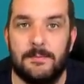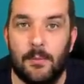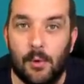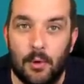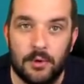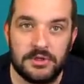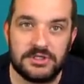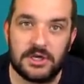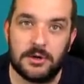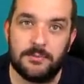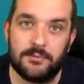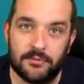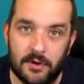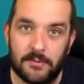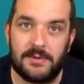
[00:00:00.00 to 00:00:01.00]
More so
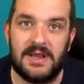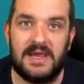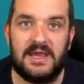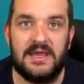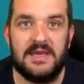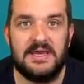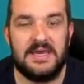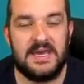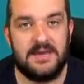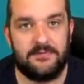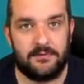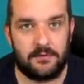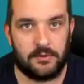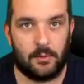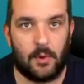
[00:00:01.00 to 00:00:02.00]
probably if
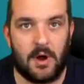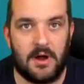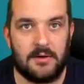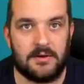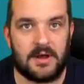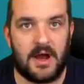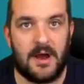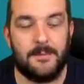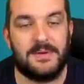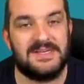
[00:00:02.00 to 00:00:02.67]
you're on a wild card,